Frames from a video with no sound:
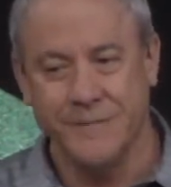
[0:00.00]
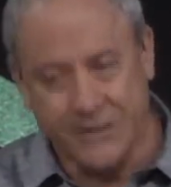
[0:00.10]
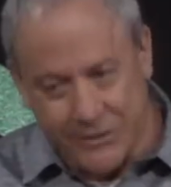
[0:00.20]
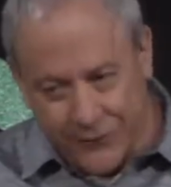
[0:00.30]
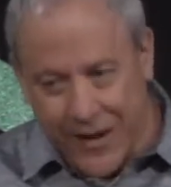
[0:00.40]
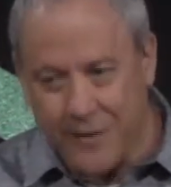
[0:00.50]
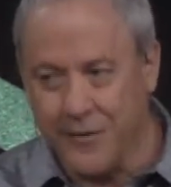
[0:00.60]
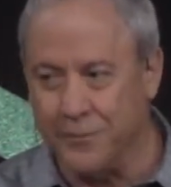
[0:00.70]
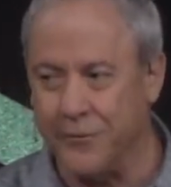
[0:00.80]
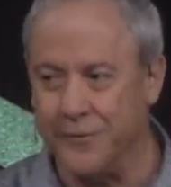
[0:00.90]
because you're
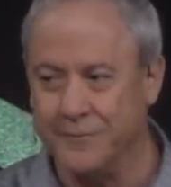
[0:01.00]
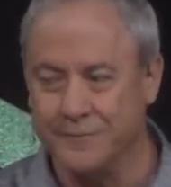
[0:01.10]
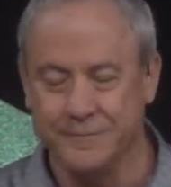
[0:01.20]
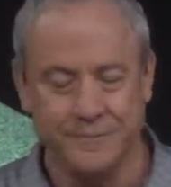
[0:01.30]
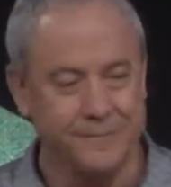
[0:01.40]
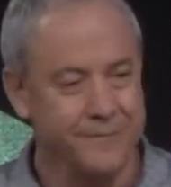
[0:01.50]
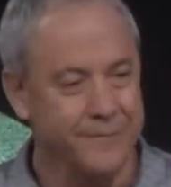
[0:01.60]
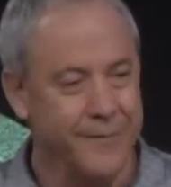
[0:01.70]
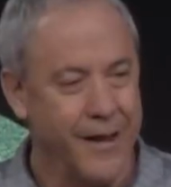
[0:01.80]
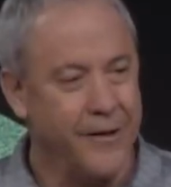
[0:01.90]
valuable
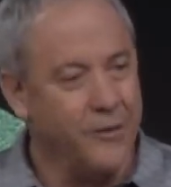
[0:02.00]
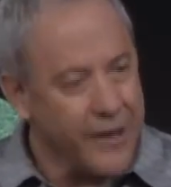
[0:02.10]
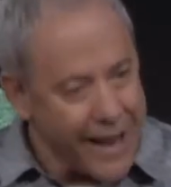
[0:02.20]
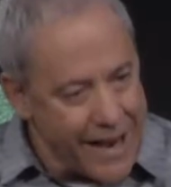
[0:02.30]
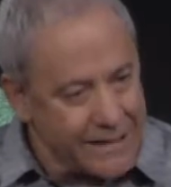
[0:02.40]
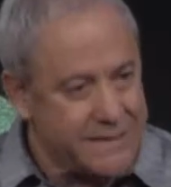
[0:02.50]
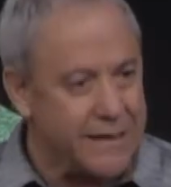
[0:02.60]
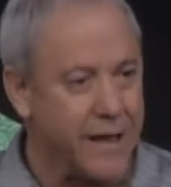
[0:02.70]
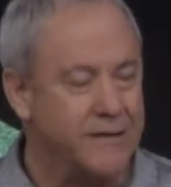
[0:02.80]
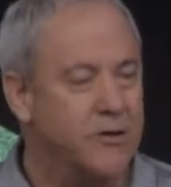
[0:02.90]
and you're an
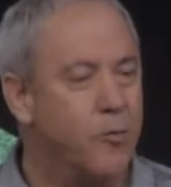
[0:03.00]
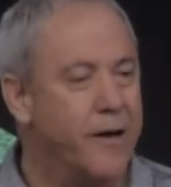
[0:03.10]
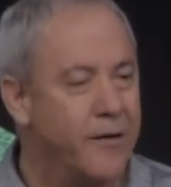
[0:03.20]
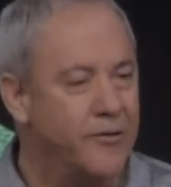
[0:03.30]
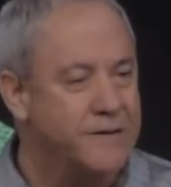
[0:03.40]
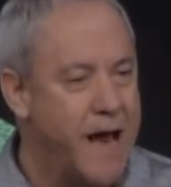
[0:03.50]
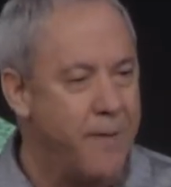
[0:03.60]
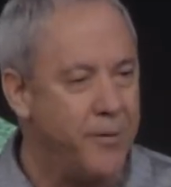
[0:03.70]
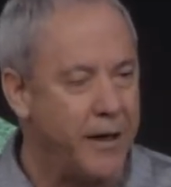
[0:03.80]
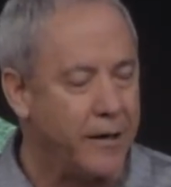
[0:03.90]
asset to whatever's
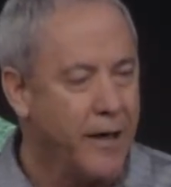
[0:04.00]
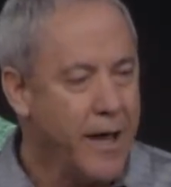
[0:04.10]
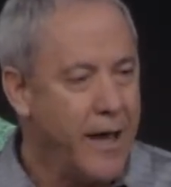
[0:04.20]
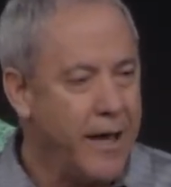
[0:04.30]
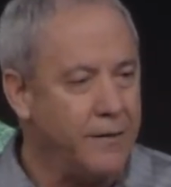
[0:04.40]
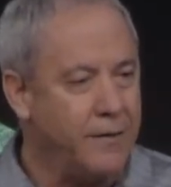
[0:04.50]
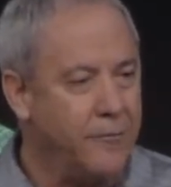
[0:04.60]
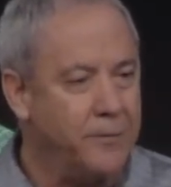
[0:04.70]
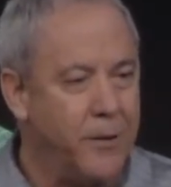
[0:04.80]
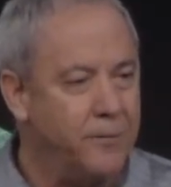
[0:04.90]
happening. Hey,
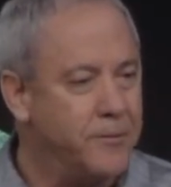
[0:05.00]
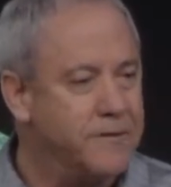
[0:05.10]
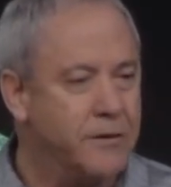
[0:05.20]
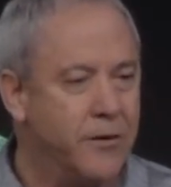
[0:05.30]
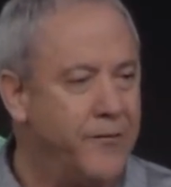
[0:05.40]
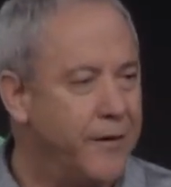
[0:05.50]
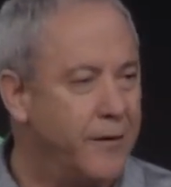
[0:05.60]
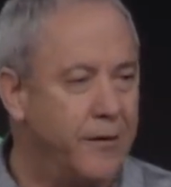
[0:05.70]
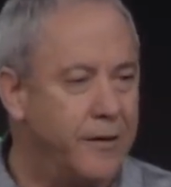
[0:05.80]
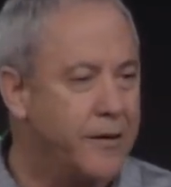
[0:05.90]
when people serve
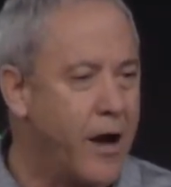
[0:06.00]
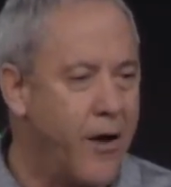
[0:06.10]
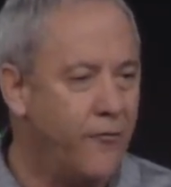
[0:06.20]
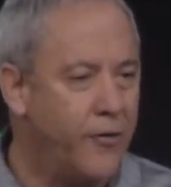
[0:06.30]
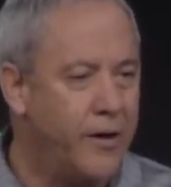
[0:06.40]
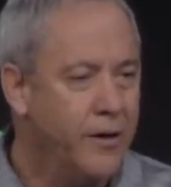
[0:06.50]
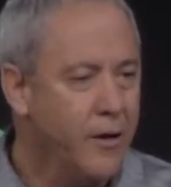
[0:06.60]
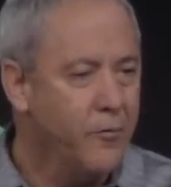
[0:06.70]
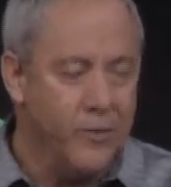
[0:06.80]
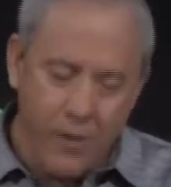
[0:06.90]
here at Calvary,
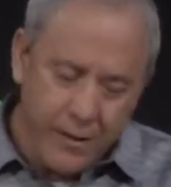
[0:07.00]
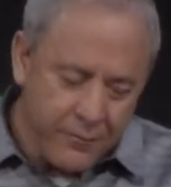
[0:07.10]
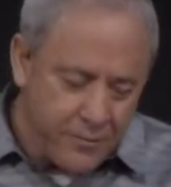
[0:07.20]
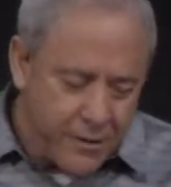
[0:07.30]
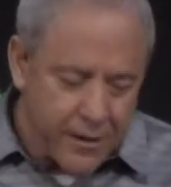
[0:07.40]
we want them to